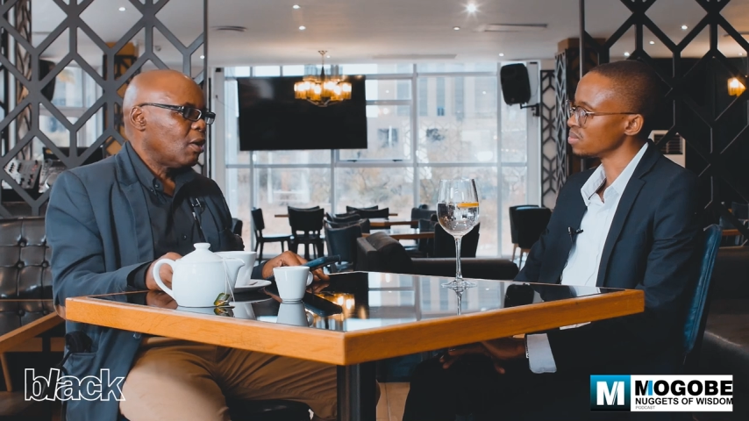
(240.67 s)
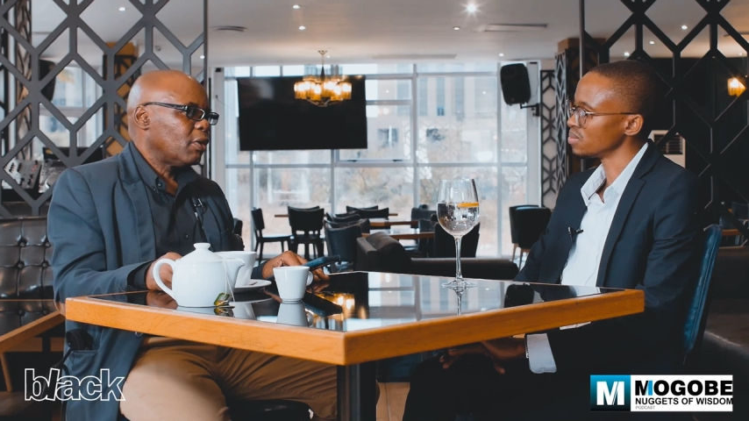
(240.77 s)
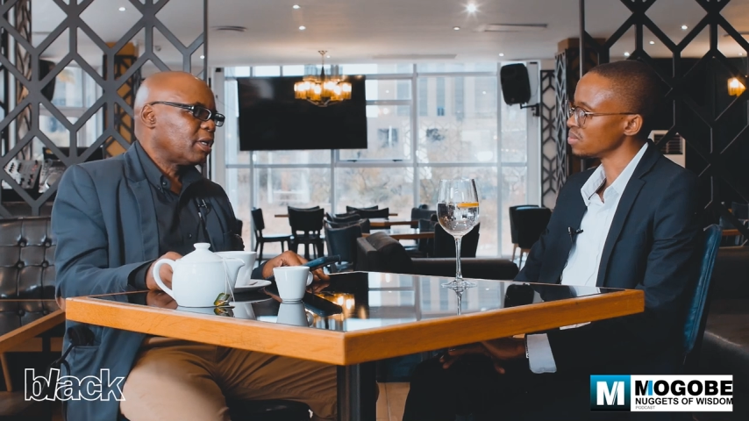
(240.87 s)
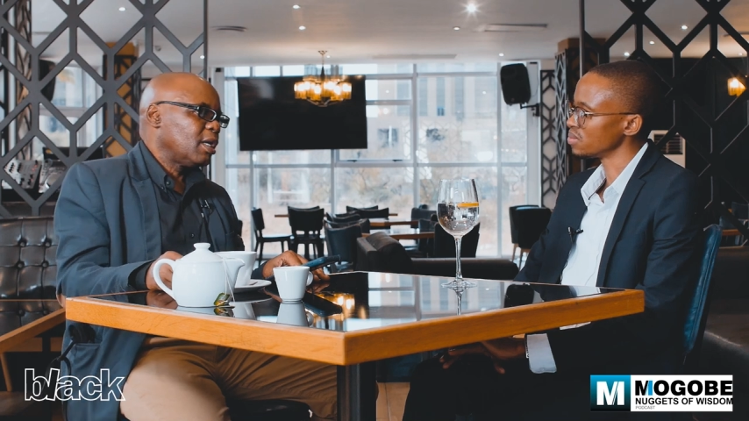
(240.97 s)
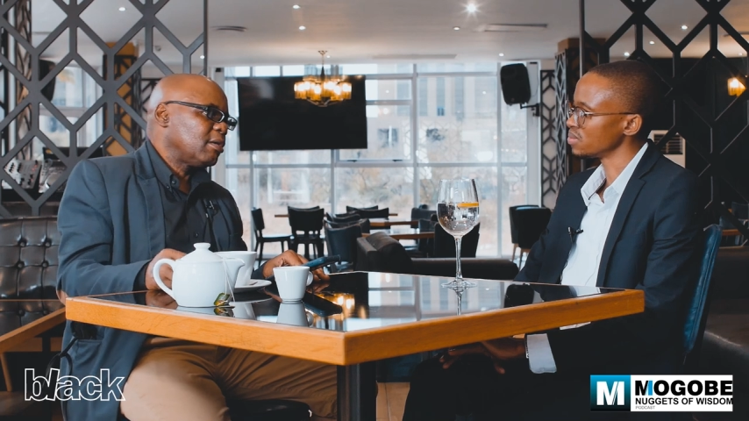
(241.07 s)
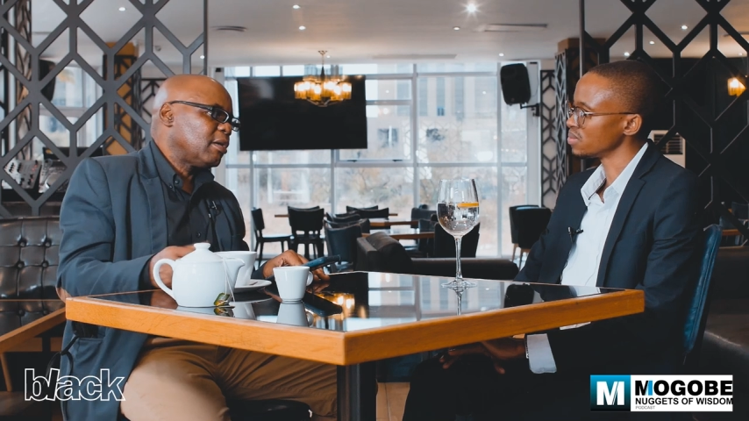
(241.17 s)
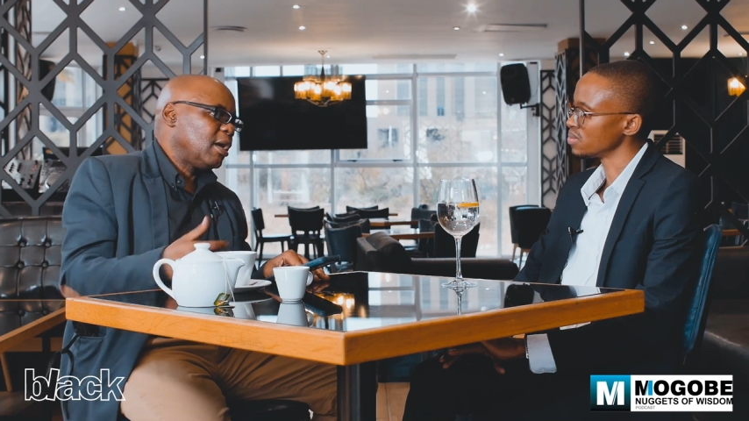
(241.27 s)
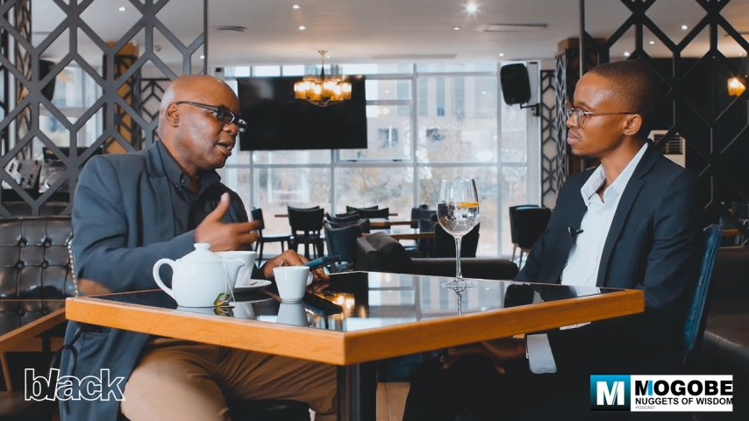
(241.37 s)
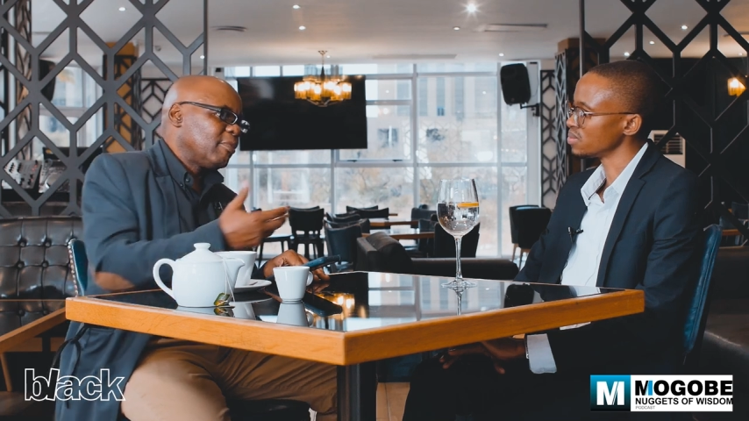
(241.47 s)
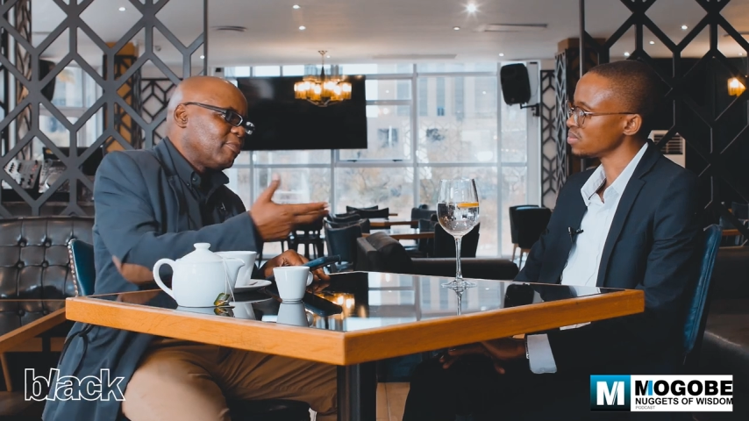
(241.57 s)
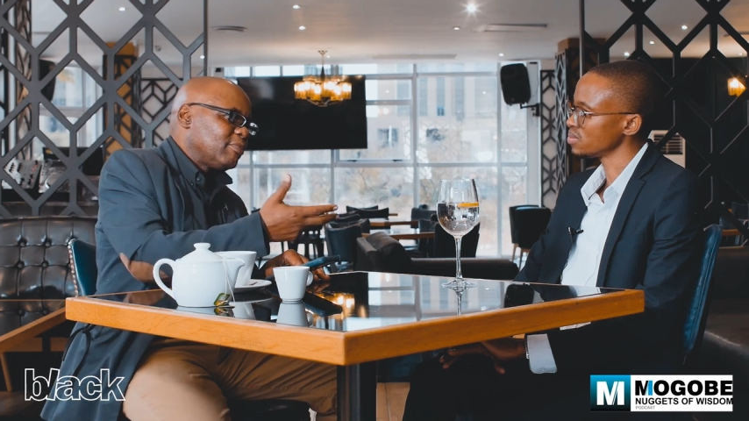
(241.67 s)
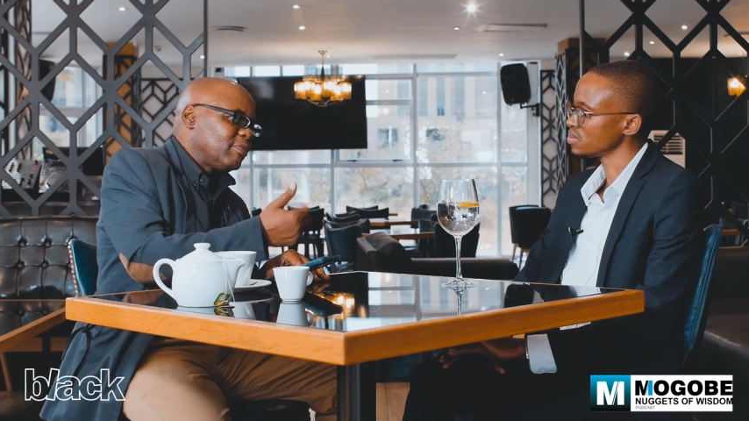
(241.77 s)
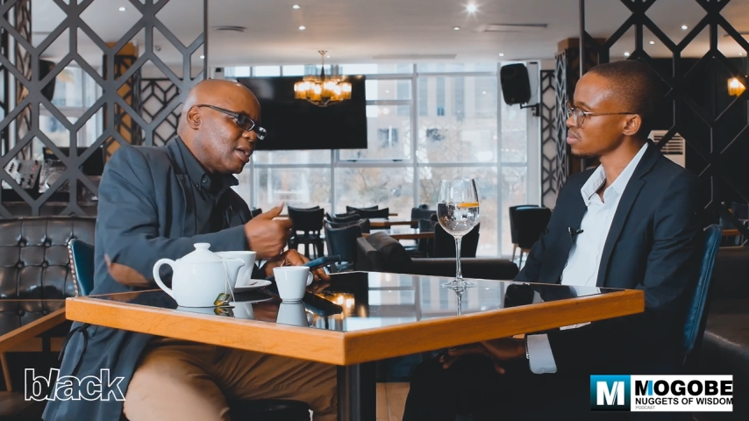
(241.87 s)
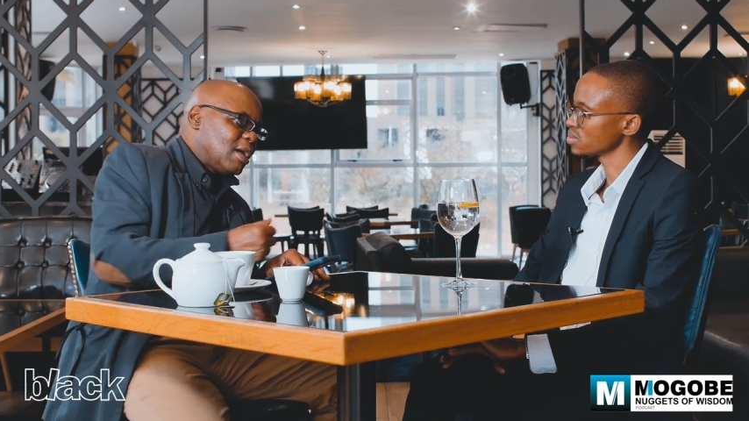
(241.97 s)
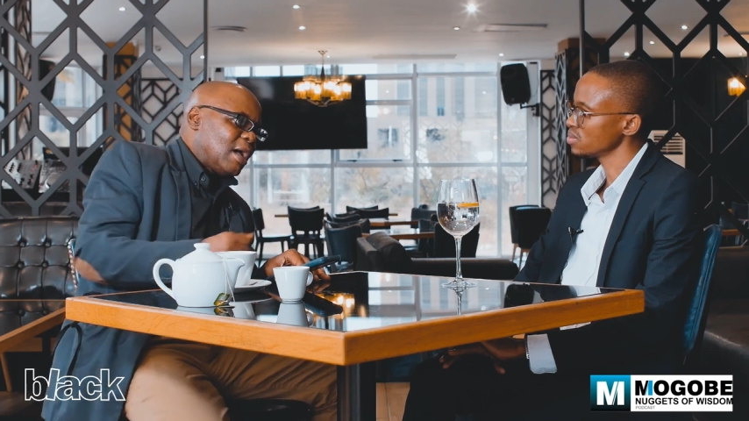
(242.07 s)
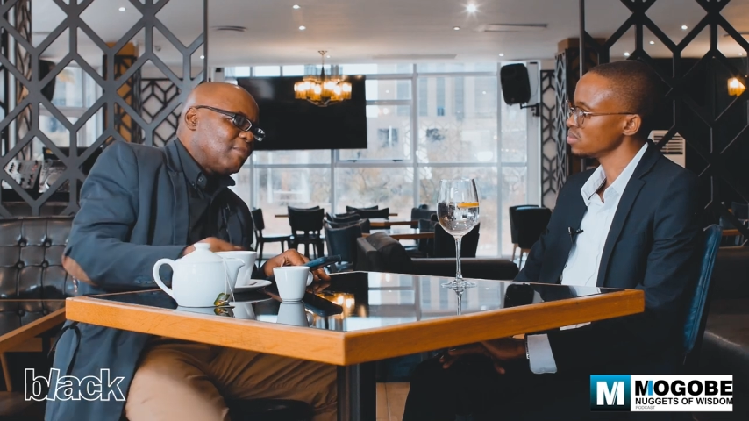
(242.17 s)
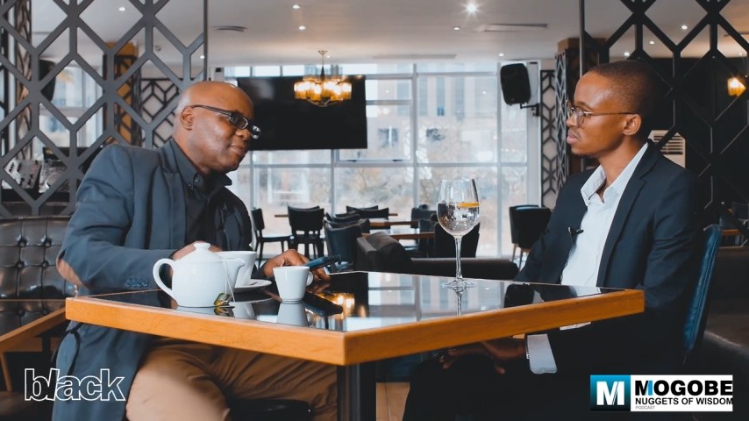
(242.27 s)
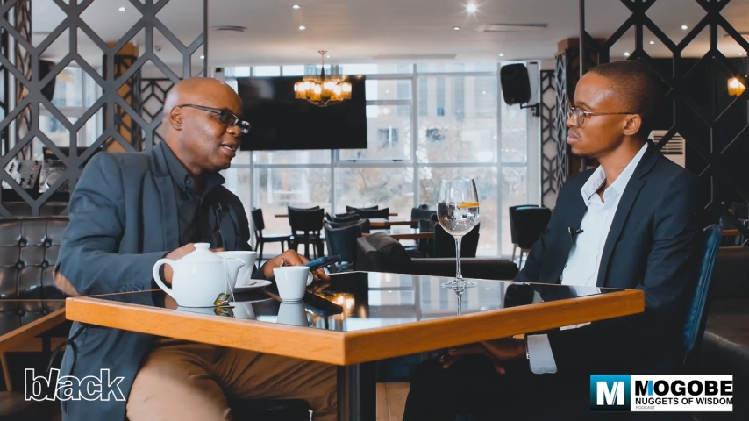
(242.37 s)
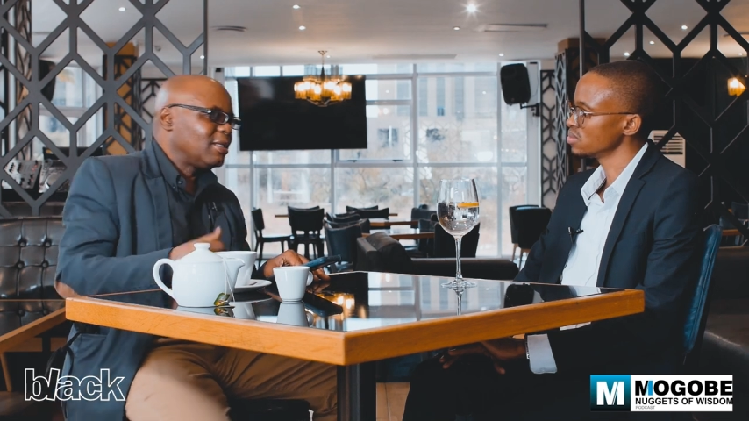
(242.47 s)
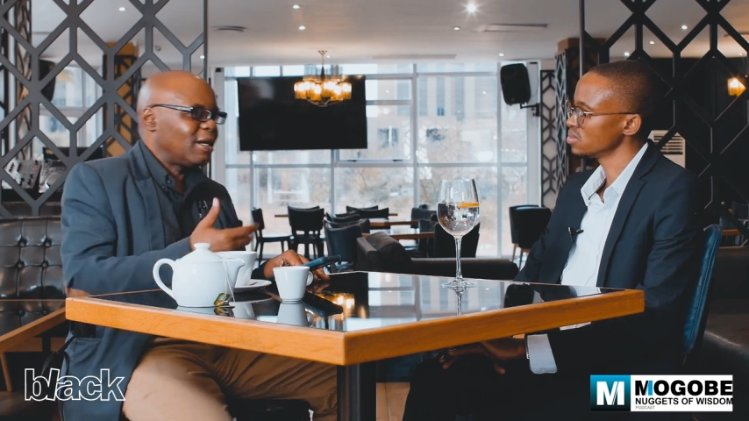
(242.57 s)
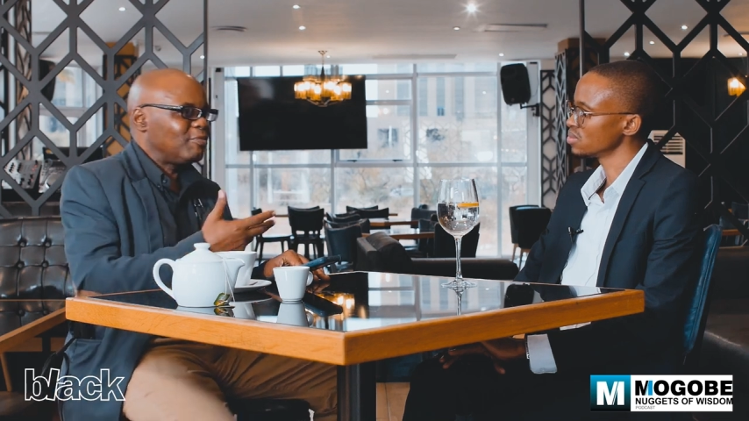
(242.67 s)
Speaker 1: Okay. Um, I'm glad that